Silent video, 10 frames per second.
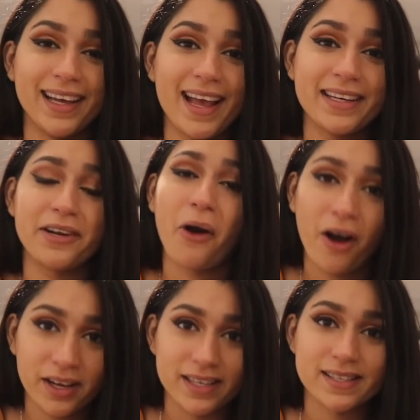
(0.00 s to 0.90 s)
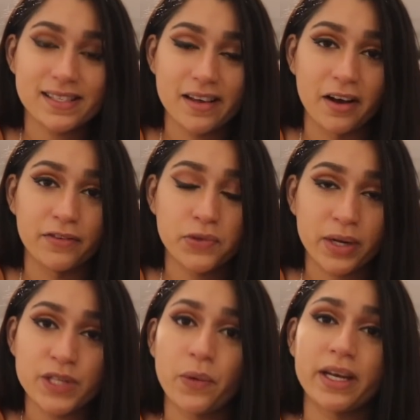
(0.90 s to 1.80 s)
And in August of
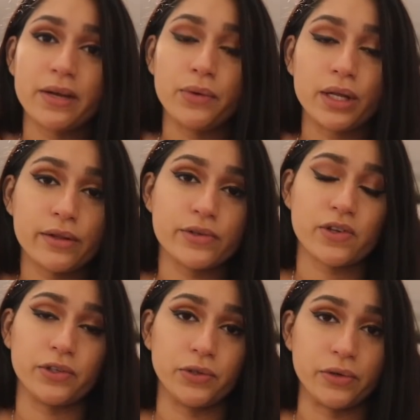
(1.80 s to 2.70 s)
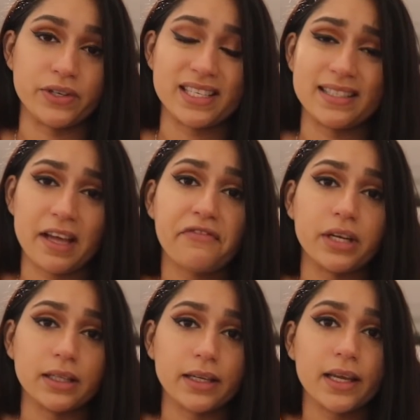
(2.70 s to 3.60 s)
2020, we closed our doors
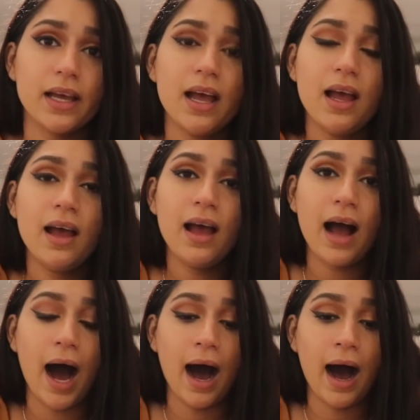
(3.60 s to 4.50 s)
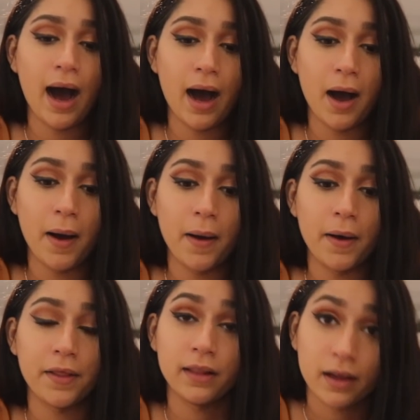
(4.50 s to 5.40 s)
indefinitely.
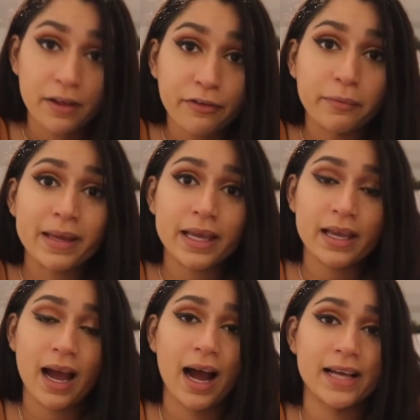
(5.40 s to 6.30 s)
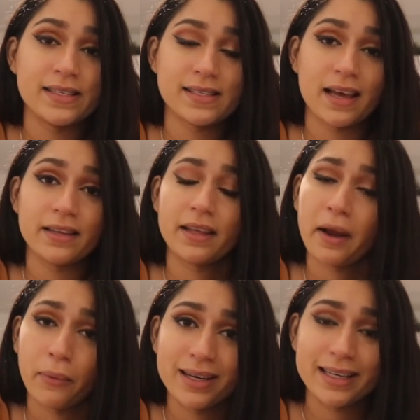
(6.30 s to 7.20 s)
Lucky for me, I decided that I
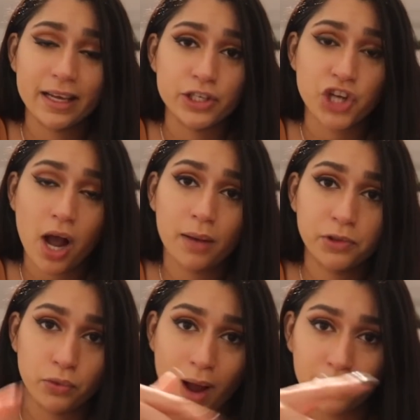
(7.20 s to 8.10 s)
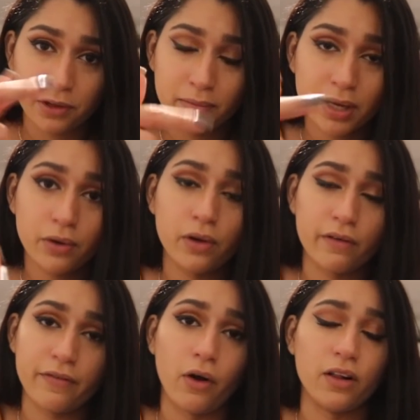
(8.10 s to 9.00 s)
wanted to get a job throughout the middle
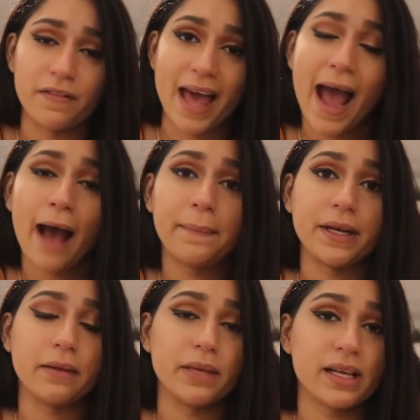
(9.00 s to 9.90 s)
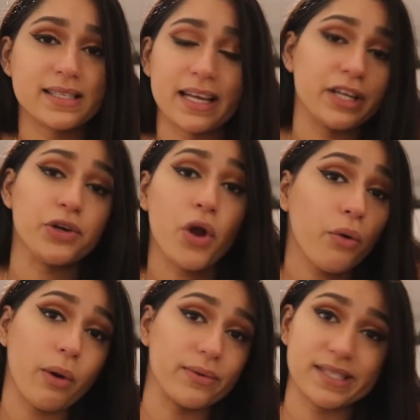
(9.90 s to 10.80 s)
of all of that happening because I didn't know
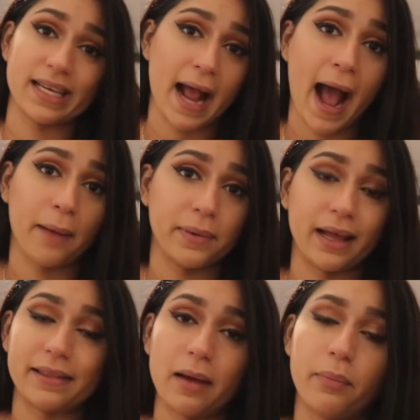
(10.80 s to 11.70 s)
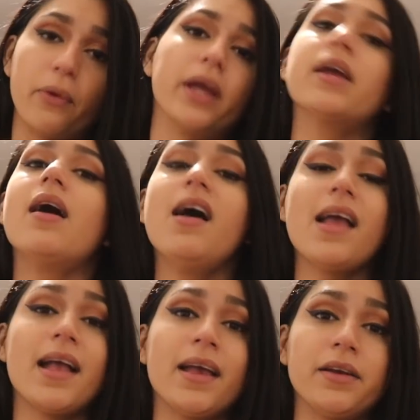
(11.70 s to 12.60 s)
what was going to happen at that point.
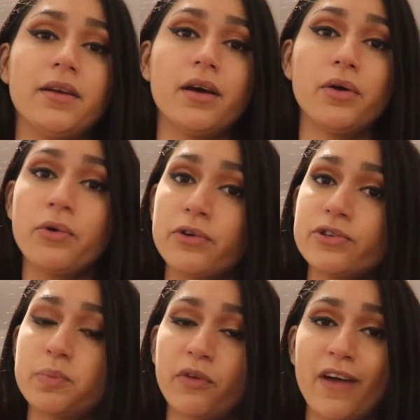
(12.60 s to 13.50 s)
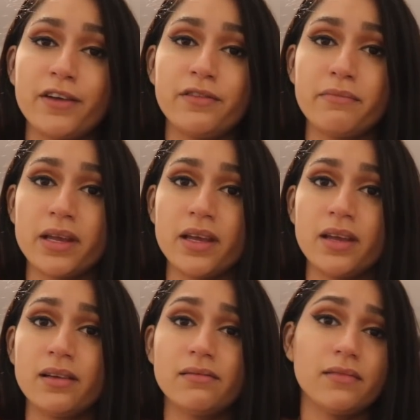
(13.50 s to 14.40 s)
And Hooters provided
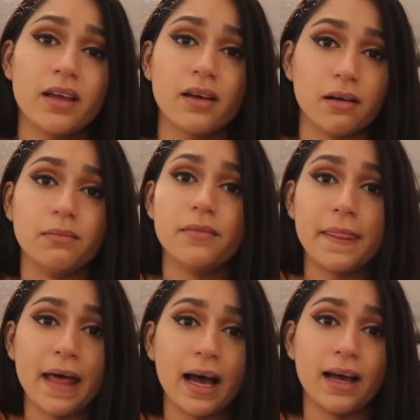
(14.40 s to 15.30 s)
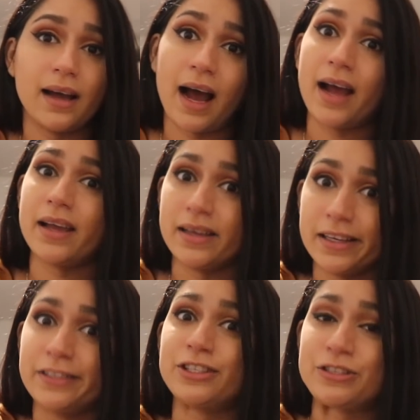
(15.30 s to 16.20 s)
me income that
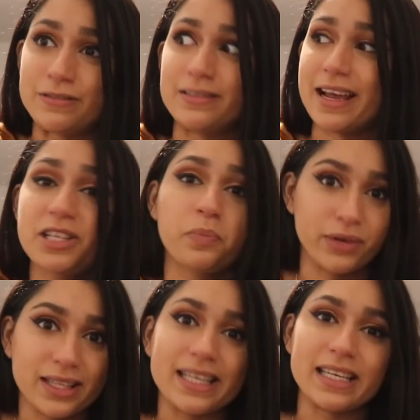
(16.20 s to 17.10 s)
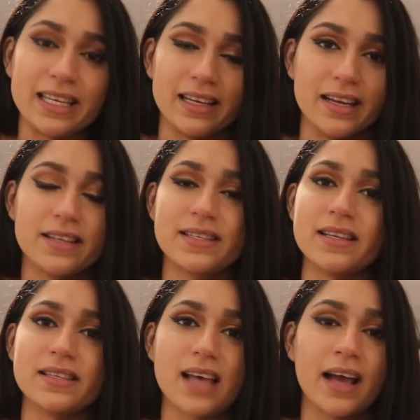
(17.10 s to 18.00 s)
I desperately needed
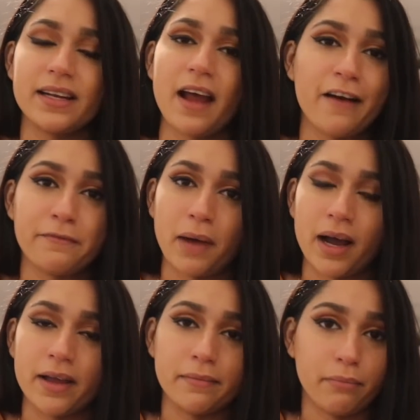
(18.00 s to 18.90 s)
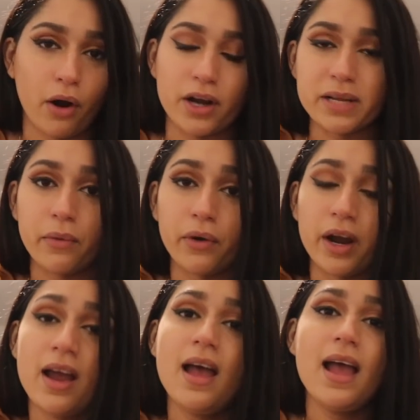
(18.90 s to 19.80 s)
since I didn't have my bar
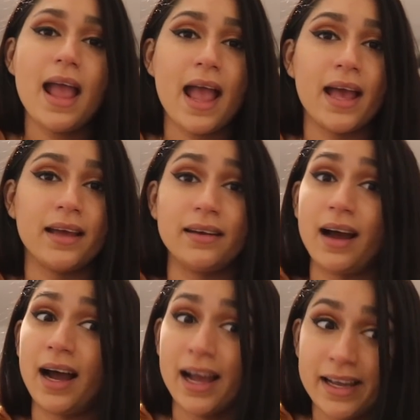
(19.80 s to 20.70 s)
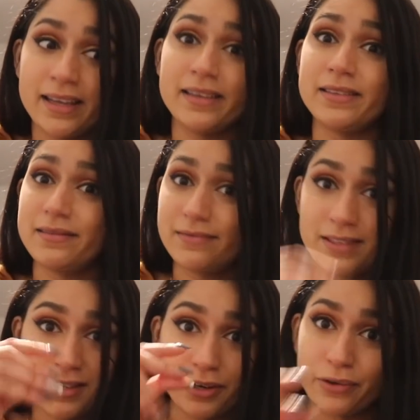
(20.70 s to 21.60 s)
anymore. And I
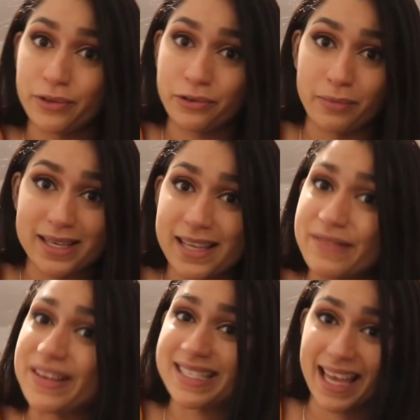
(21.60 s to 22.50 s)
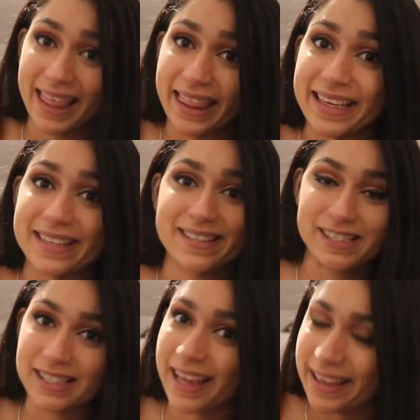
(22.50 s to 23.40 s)
started going through my savings like
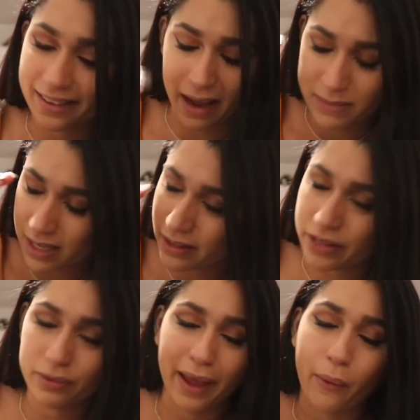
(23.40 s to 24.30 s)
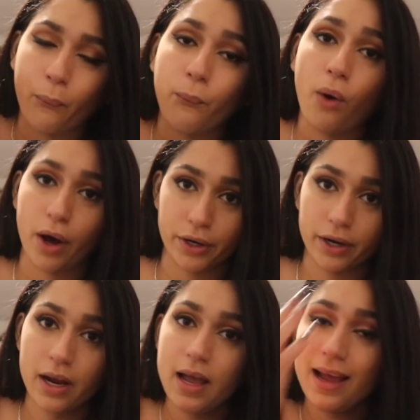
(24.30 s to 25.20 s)
this, like I'm telling you, like water.